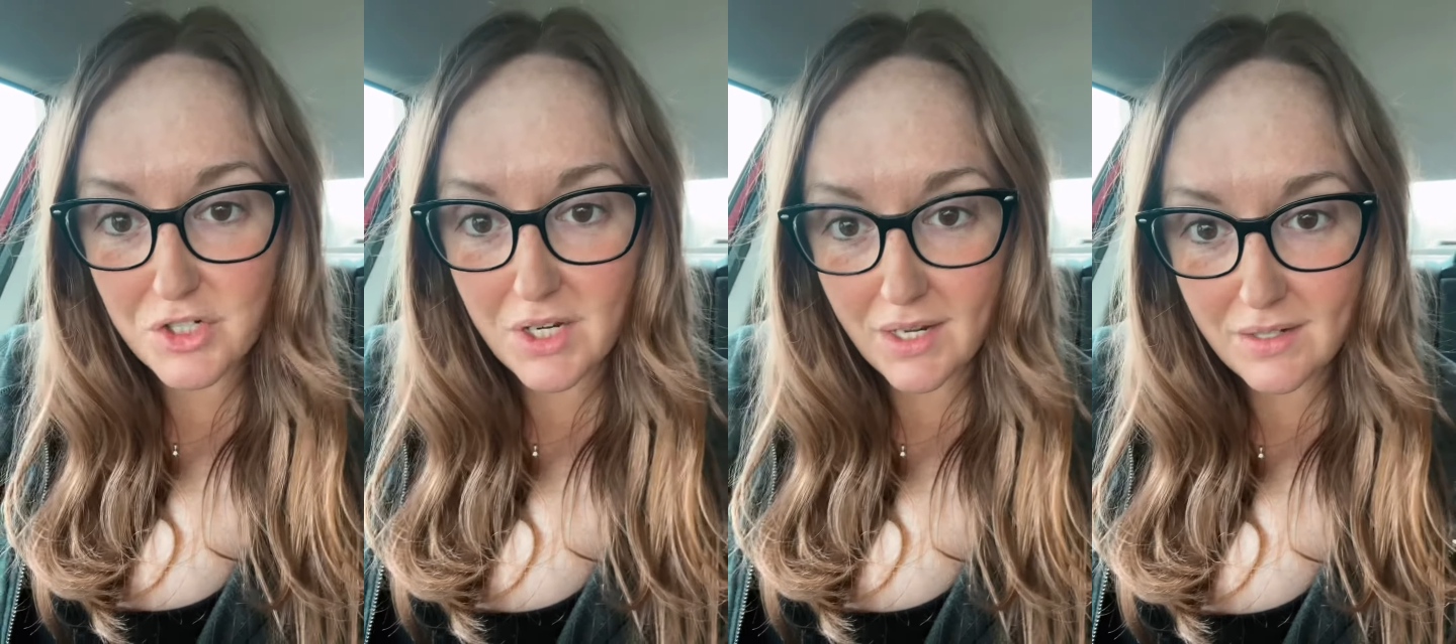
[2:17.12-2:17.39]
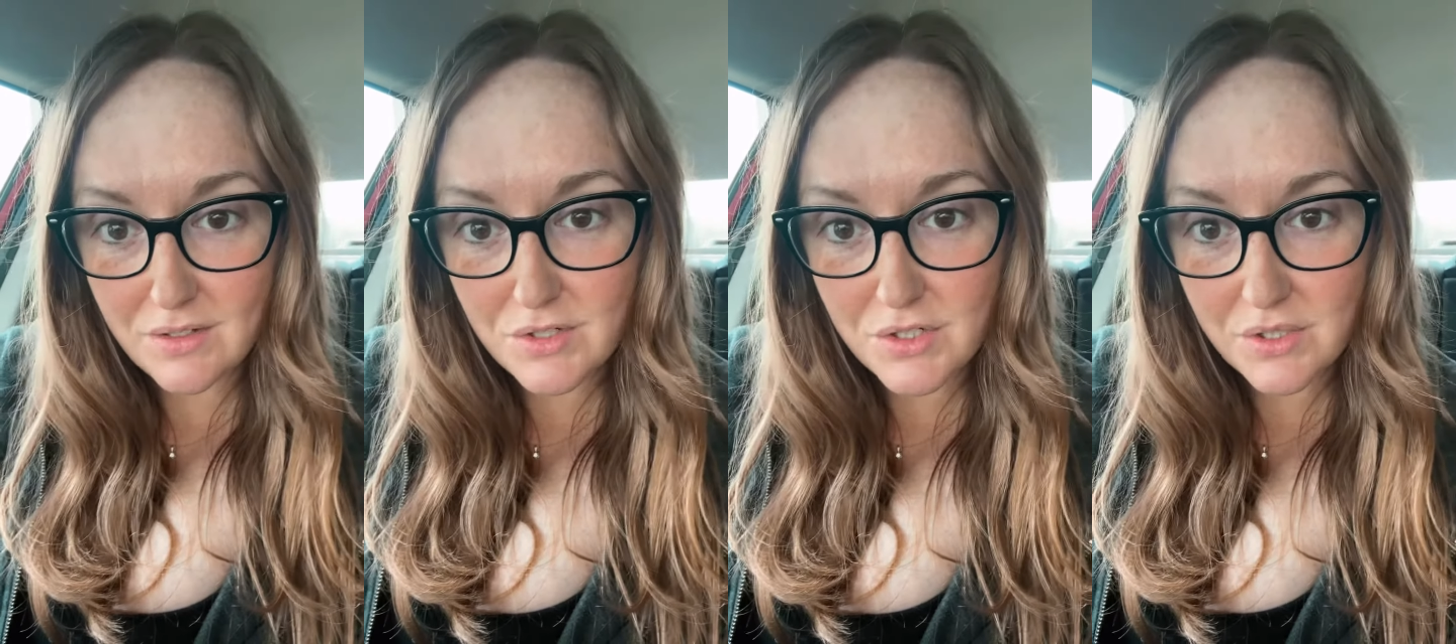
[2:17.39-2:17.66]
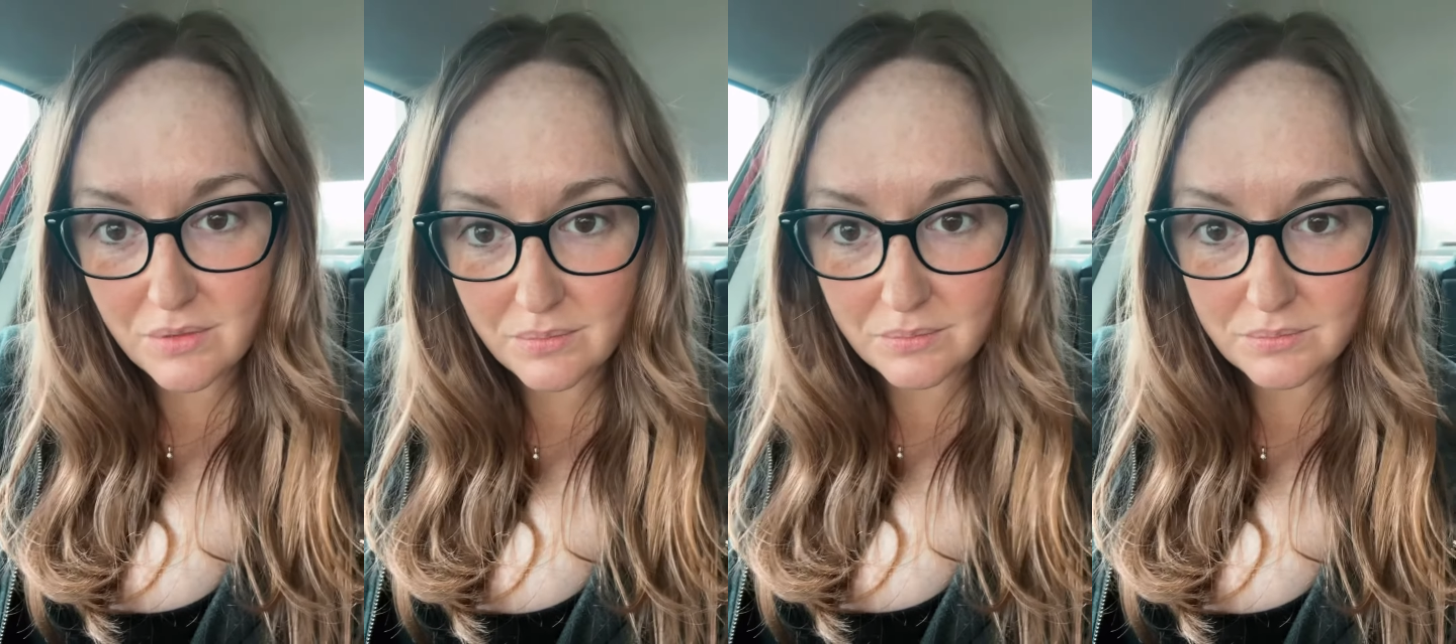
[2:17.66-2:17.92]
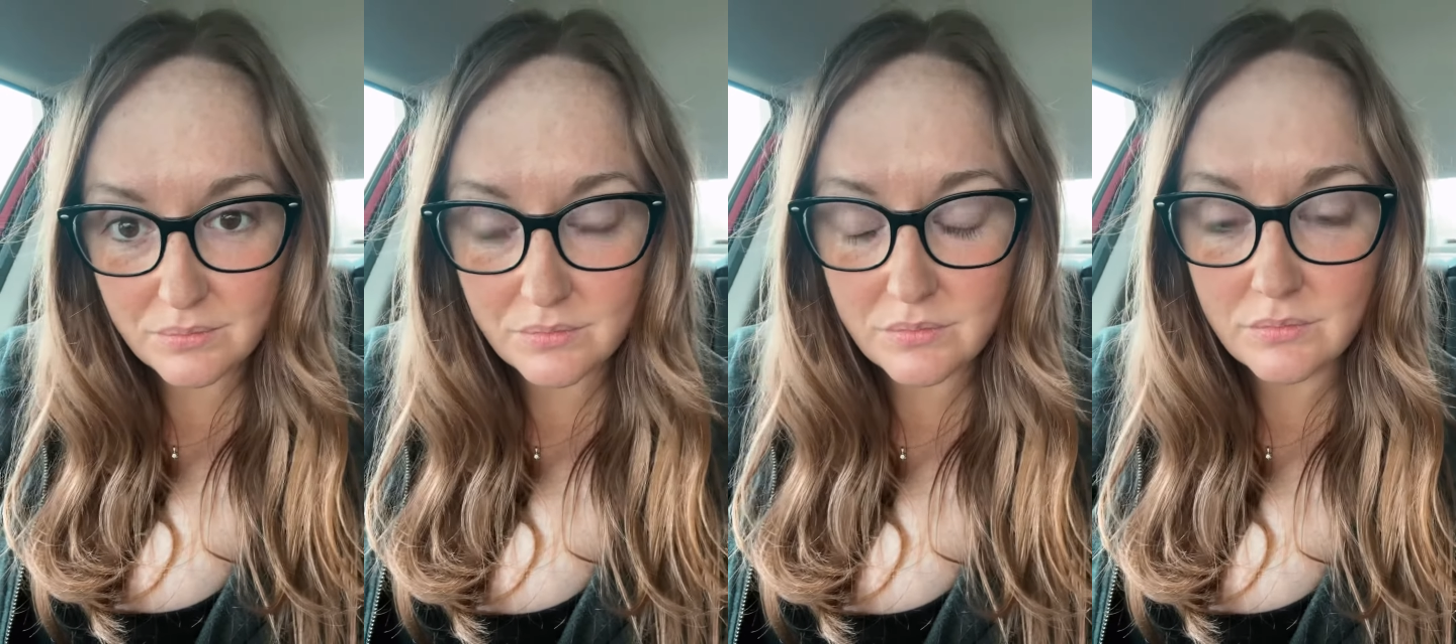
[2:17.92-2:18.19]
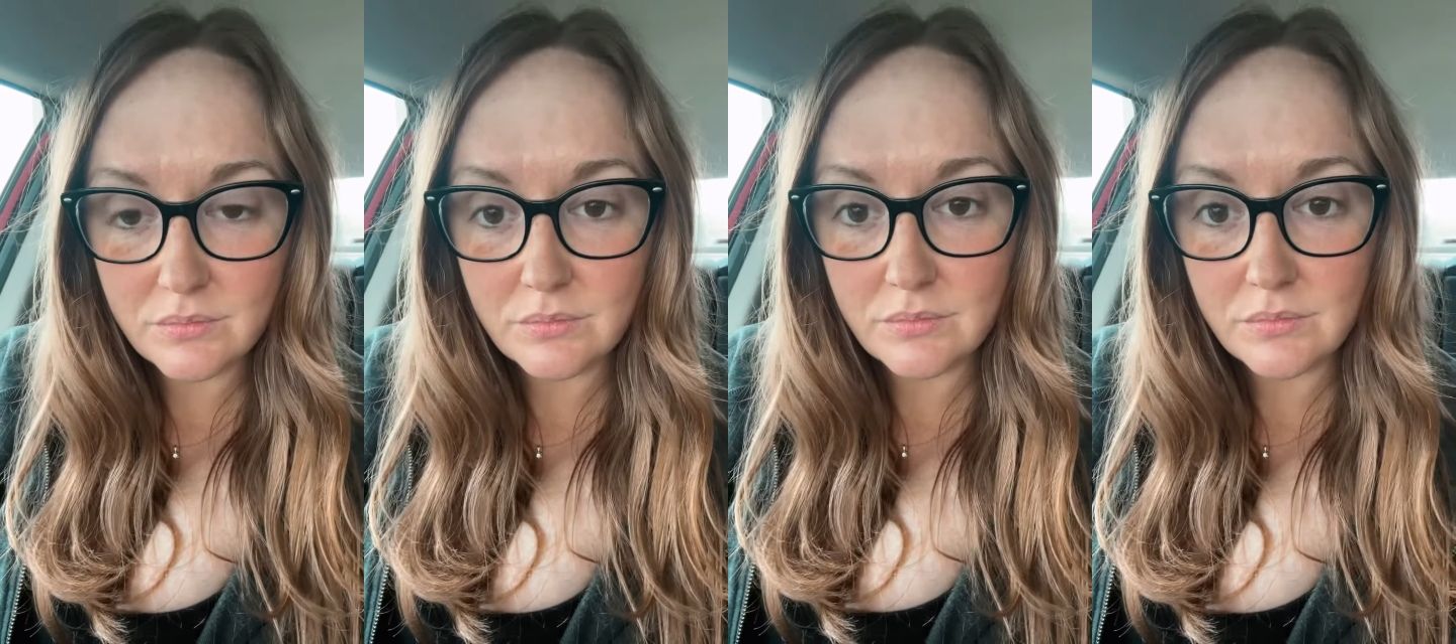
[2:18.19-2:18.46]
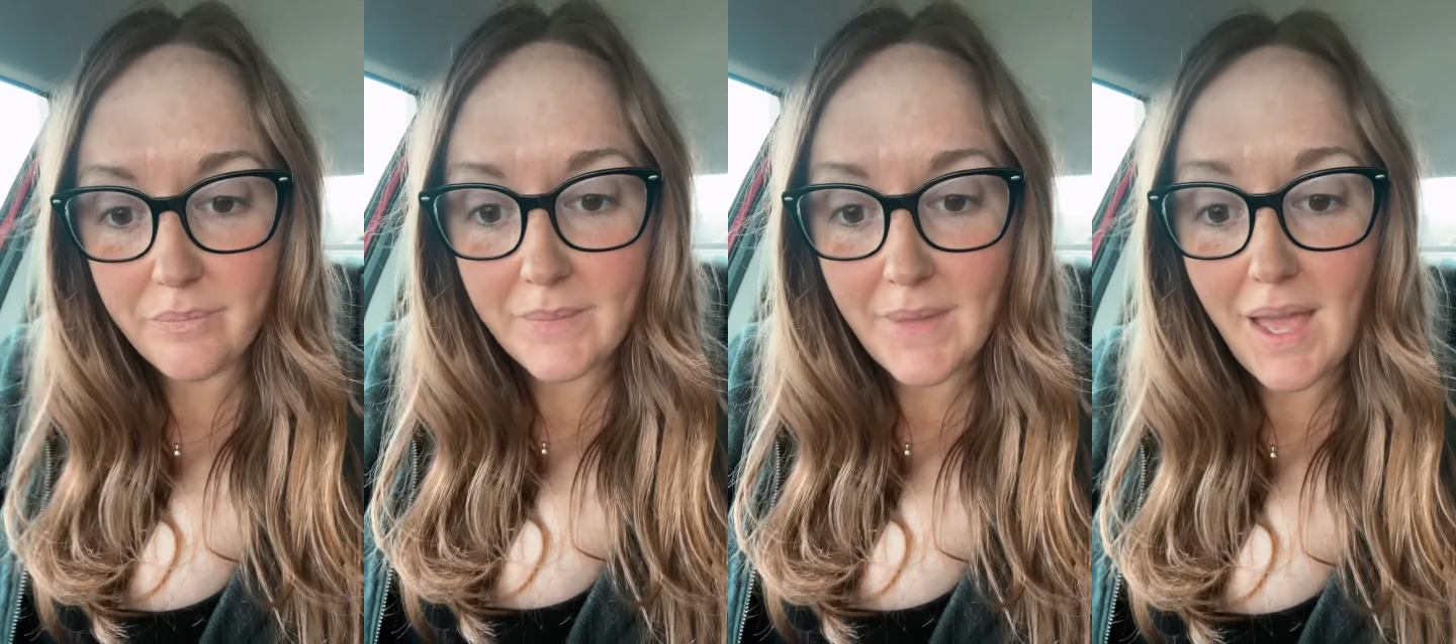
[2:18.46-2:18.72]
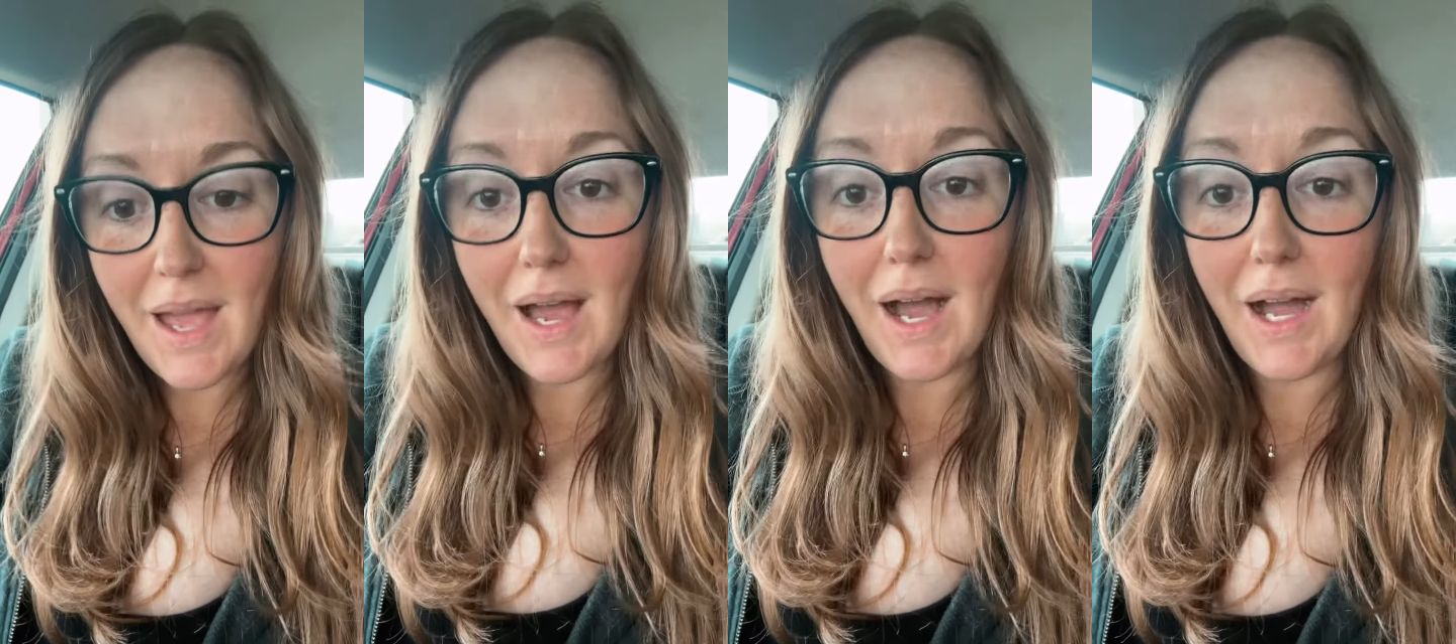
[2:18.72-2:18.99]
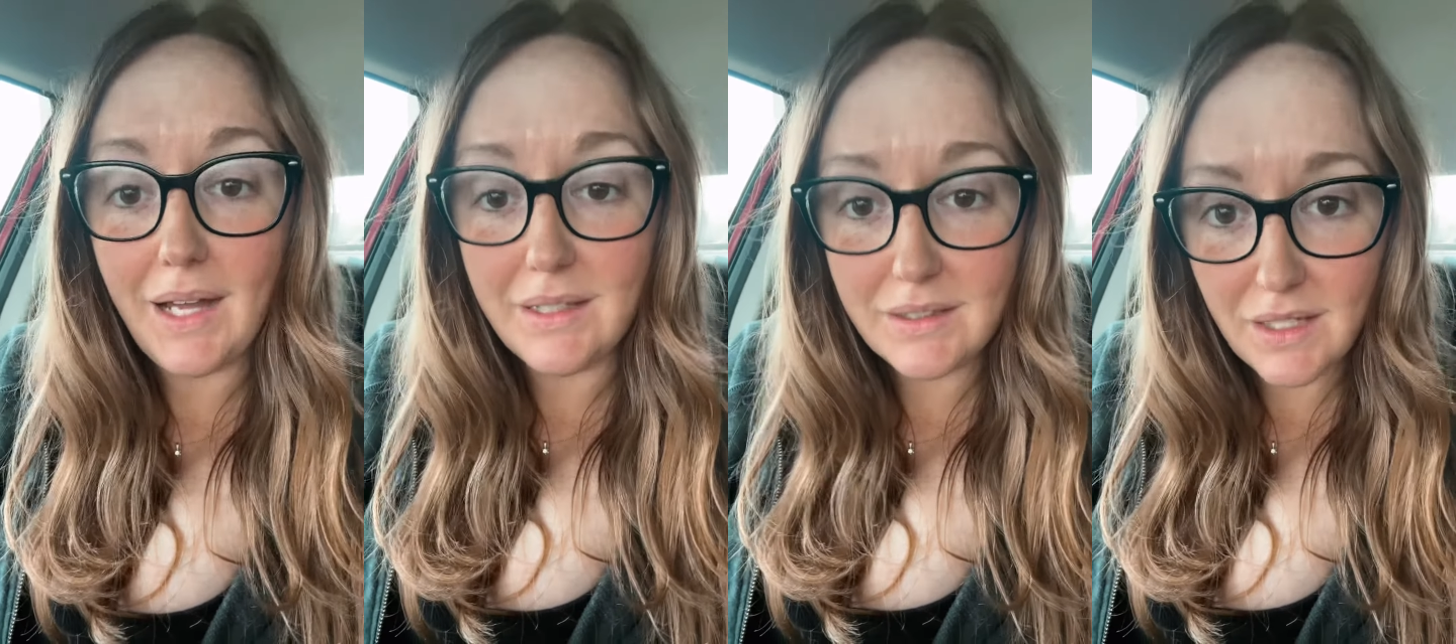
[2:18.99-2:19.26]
I love you. Keep going.